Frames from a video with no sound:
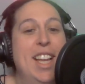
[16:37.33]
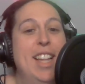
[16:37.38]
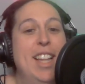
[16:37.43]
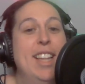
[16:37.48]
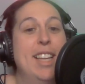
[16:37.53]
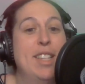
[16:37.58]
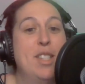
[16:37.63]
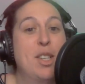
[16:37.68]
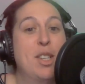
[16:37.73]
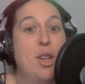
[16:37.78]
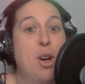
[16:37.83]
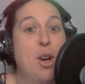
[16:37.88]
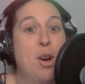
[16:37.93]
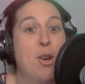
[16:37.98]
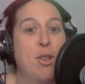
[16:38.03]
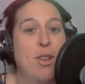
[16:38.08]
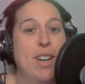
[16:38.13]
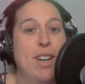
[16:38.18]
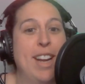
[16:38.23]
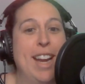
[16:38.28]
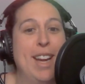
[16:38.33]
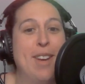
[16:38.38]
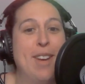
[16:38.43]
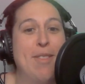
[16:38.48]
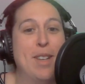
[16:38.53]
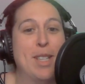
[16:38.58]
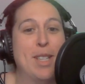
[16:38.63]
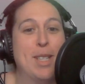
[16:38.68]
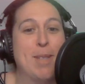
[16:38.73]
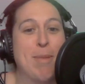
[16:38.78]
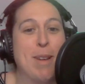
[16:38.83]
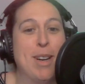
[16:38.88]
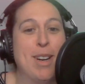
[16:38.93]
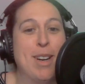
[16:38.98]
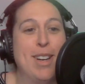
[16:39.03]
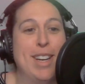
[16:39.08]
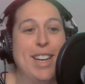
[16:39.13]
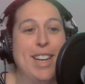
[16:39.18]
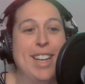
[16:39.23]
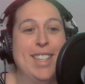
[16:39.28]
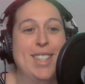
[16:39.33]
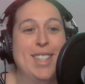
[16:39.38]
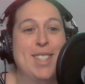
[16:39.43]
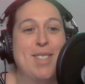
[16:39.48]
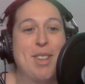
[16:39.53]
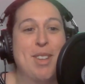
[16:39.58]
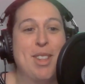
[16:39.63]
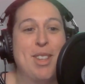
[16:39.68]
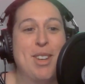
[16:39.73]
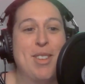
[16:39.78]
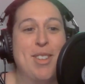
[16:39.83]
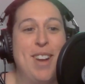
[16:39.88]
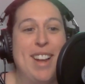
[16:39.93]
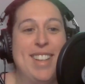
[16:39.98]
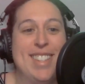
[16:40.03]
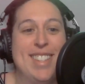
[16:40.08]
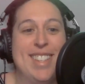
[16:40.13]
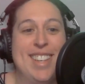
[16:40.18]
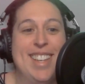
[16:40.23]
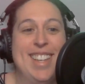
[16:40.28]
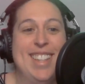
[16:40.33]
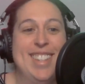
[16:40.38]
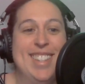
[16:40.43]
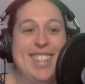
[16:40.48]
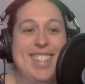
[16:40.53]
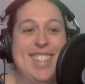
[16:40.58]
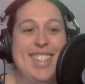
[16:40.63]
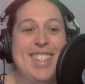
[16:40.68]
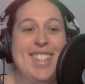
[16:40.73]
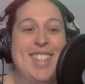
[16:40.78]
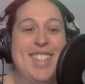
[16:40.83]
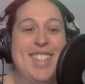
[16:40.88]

that's a co-creative experience with your residents.